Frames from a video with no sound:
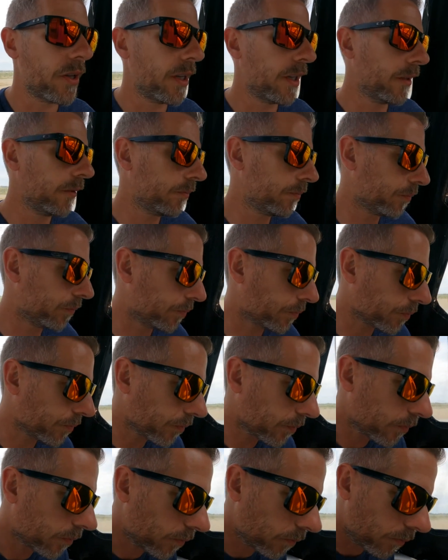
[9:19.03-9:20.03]
year.
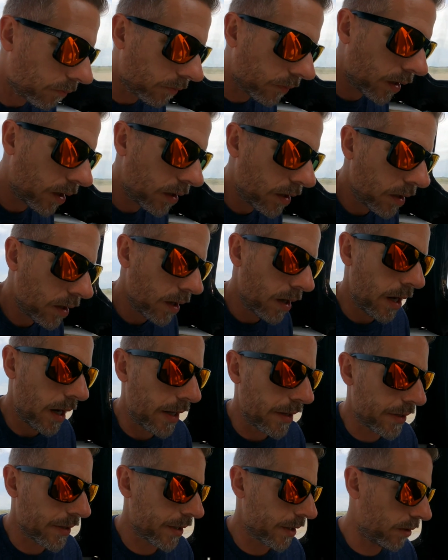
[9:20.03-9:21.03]

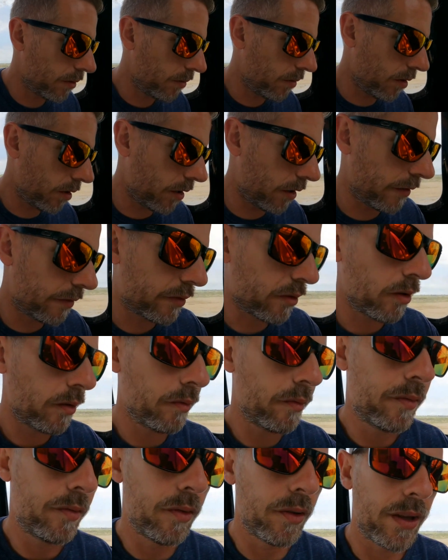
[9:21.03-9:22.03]
And so I've
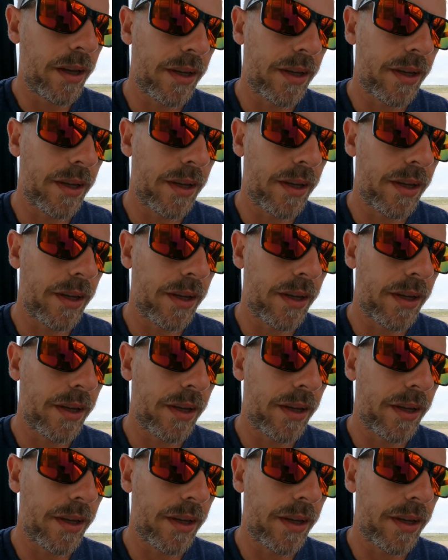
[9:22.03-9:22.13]
gone for